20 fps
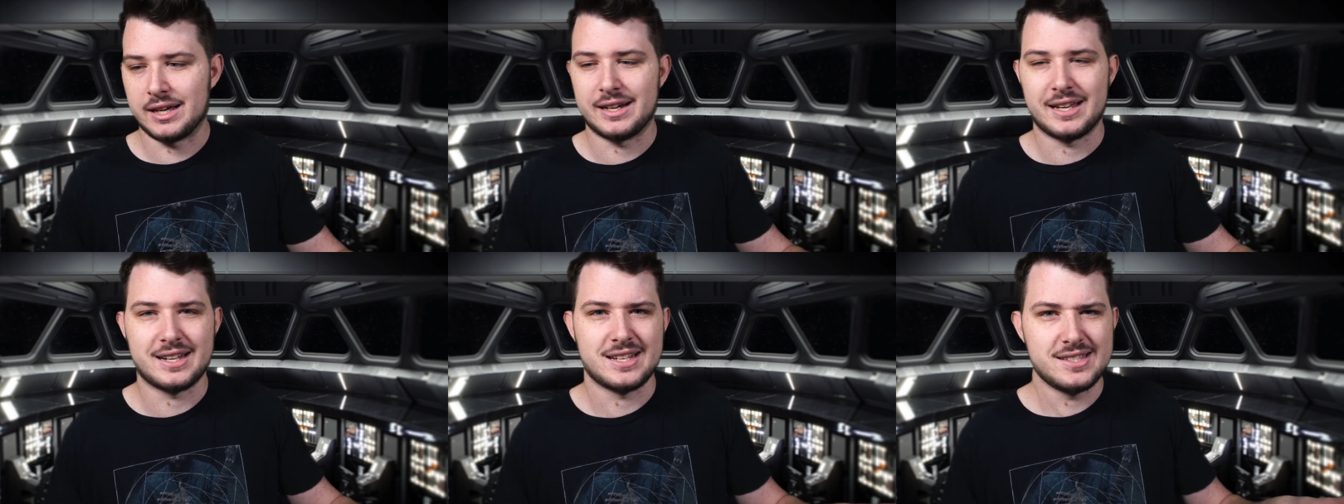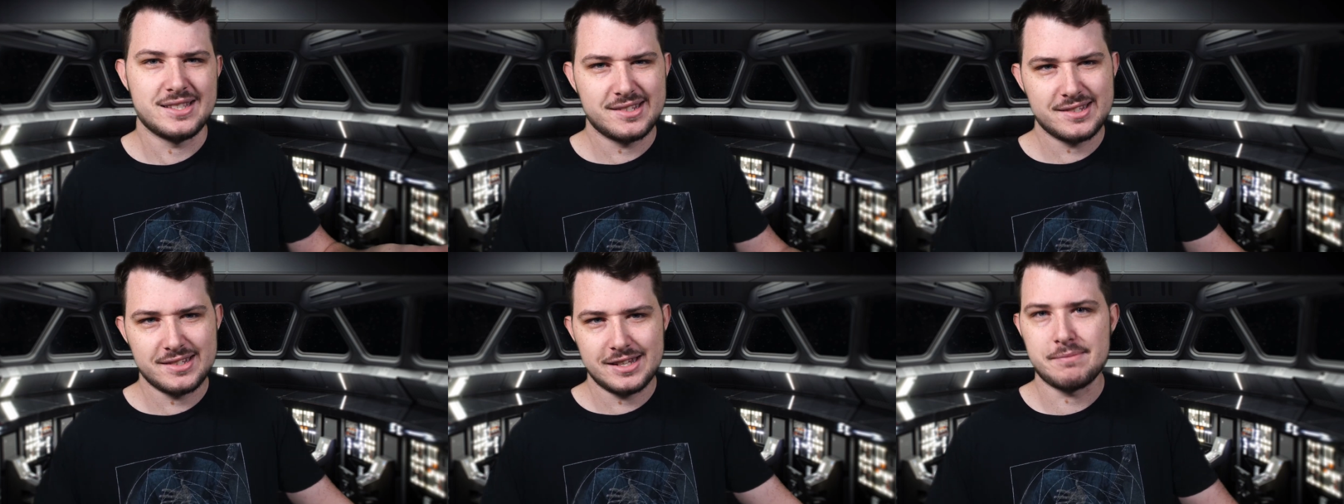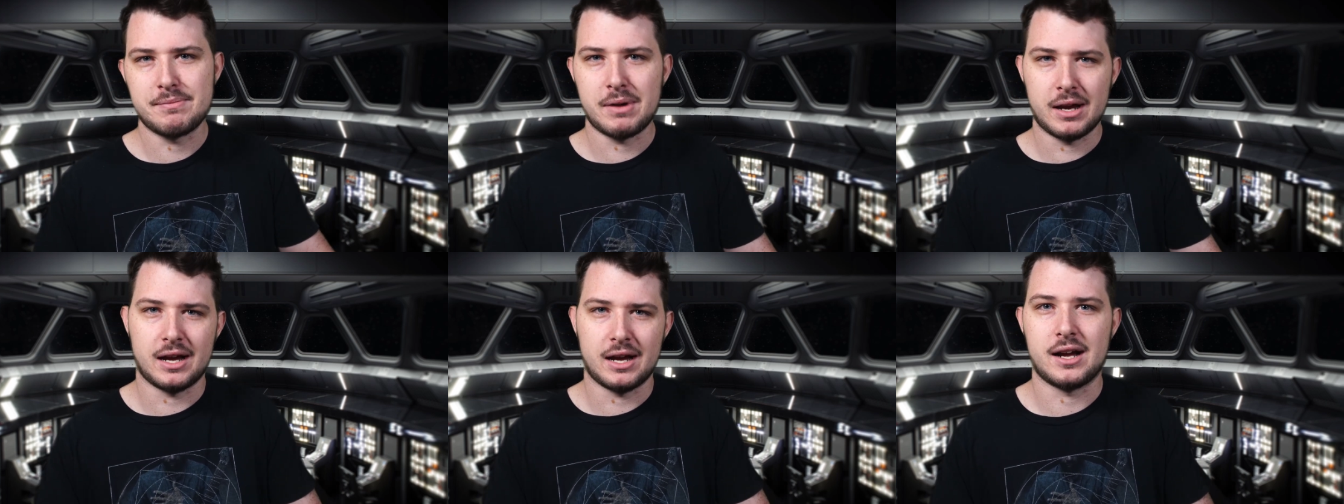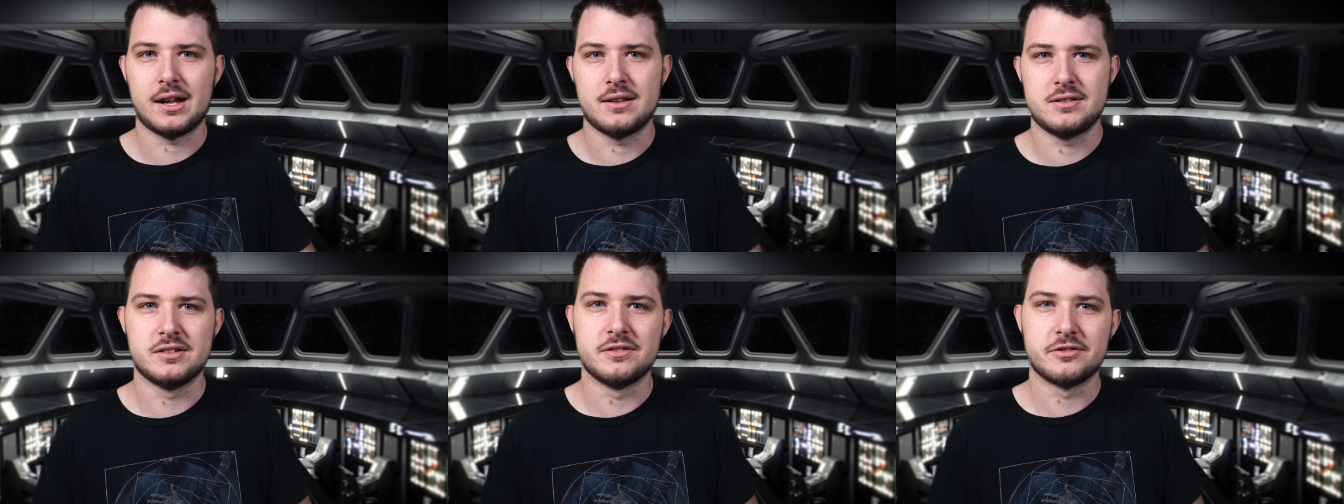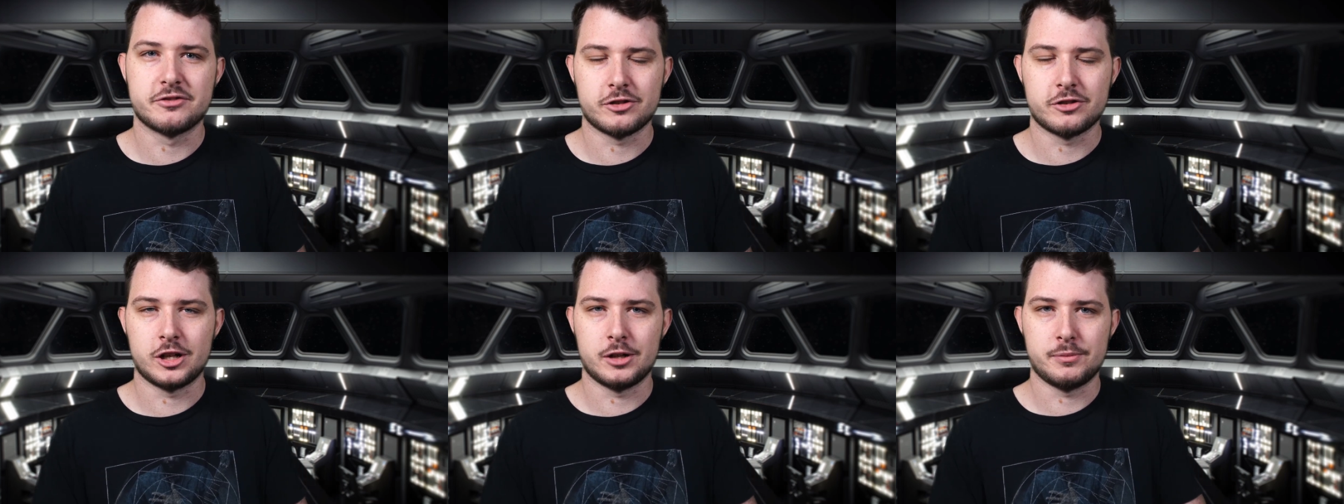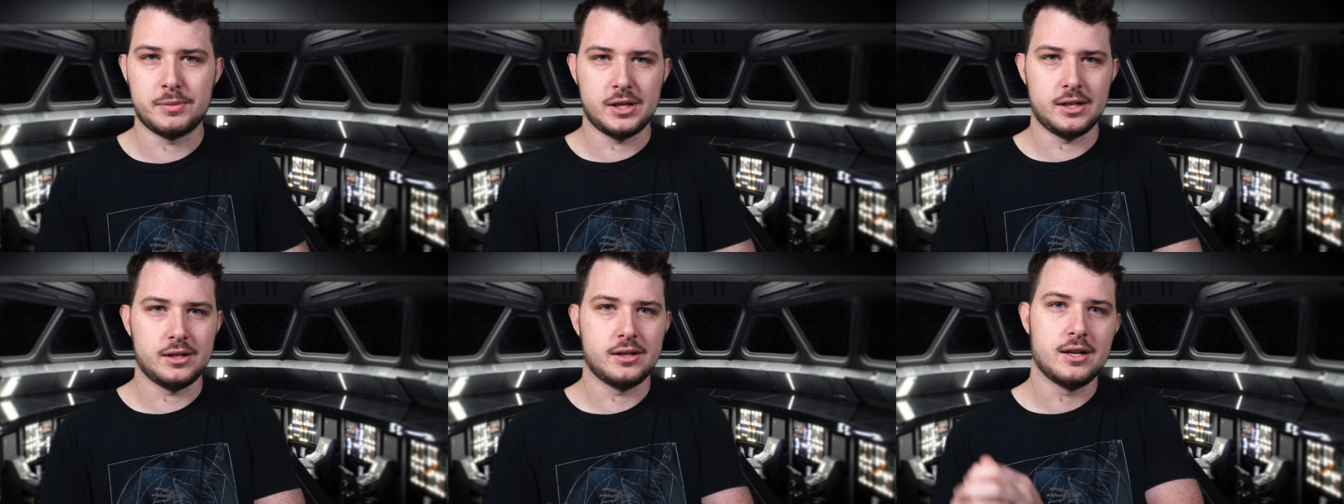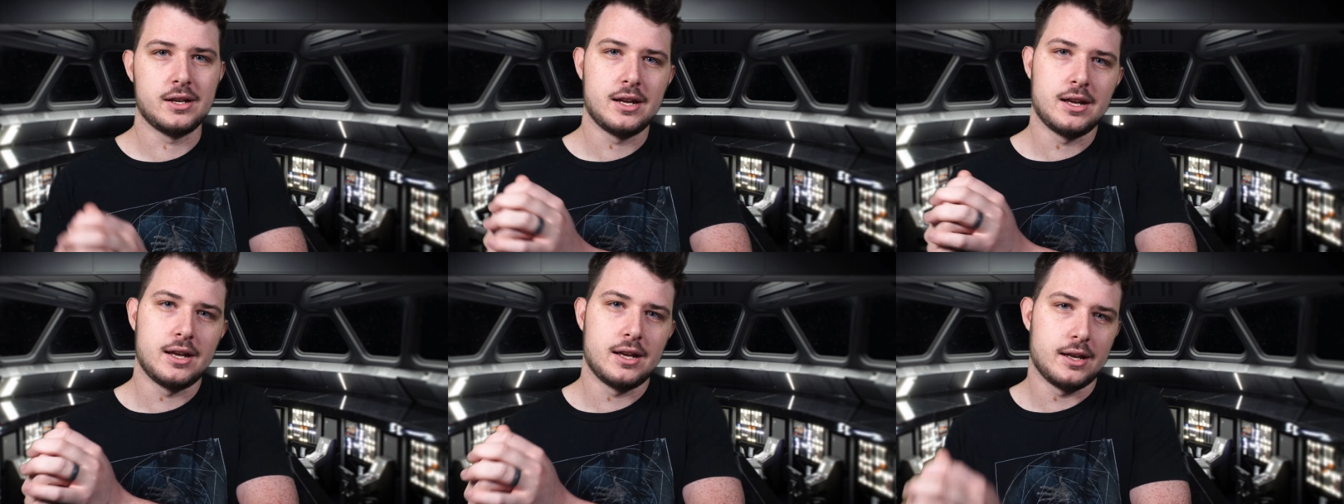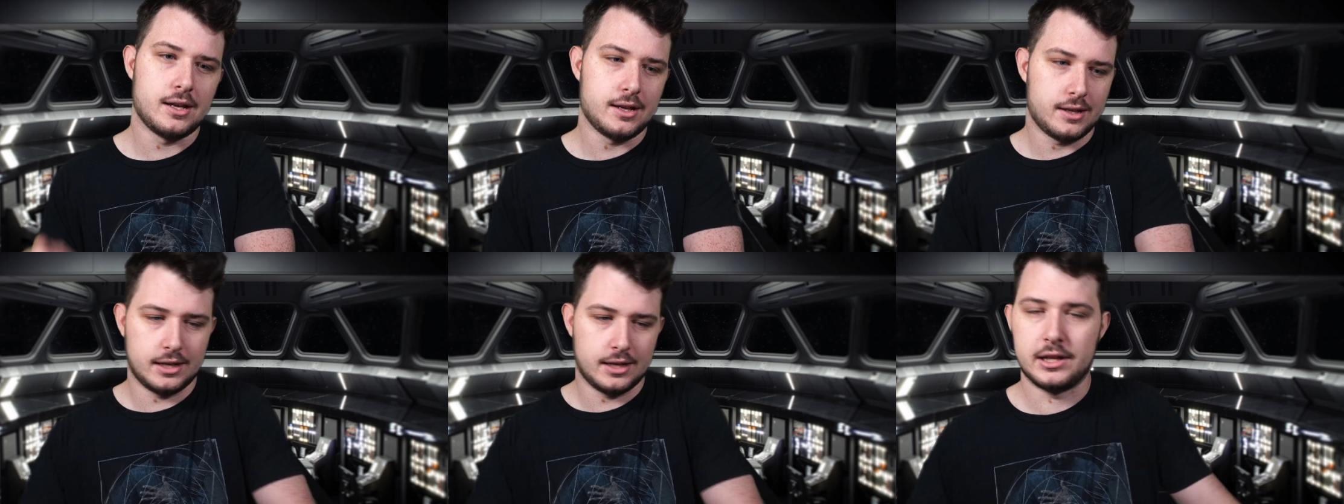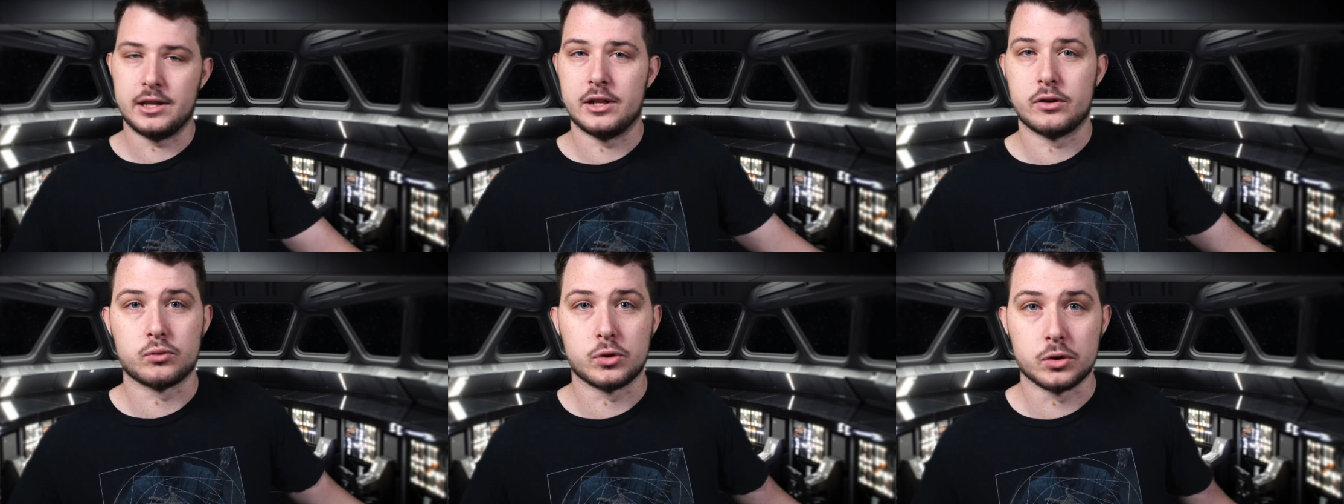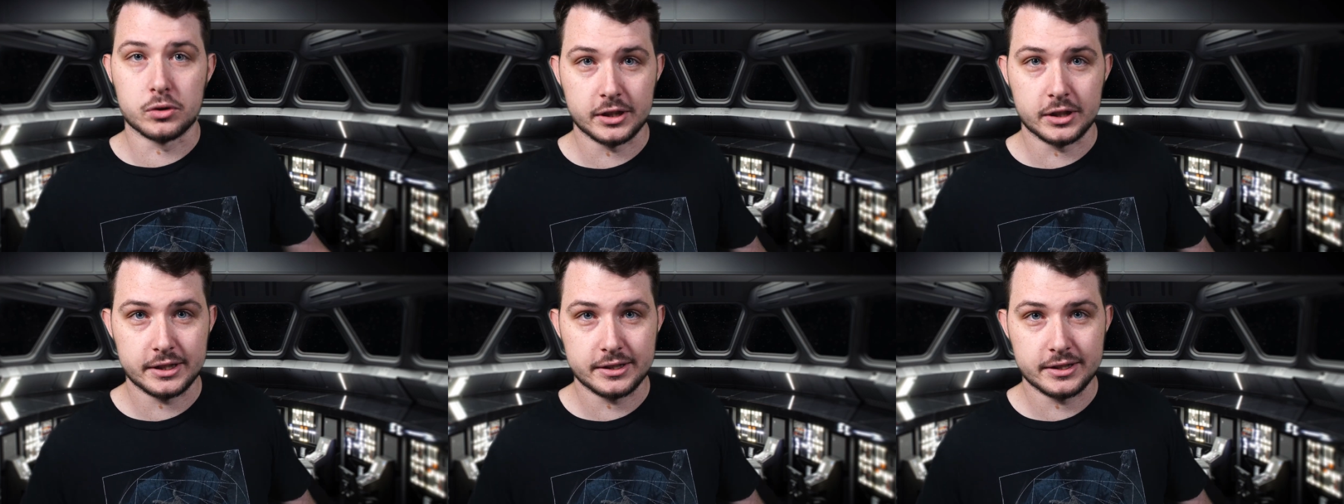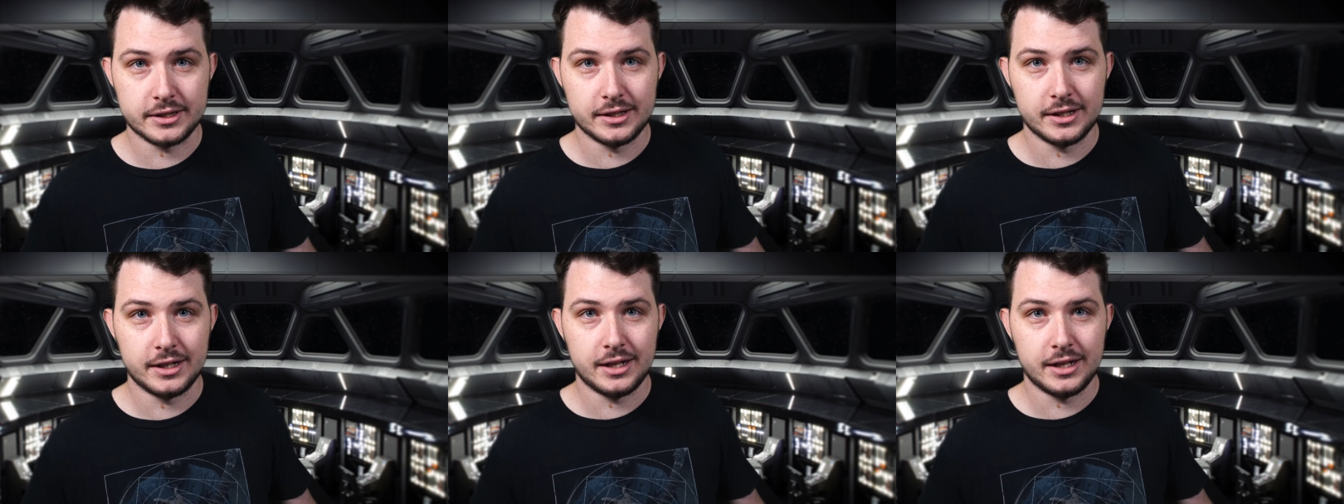and I can see my odds in front of me and then roll it.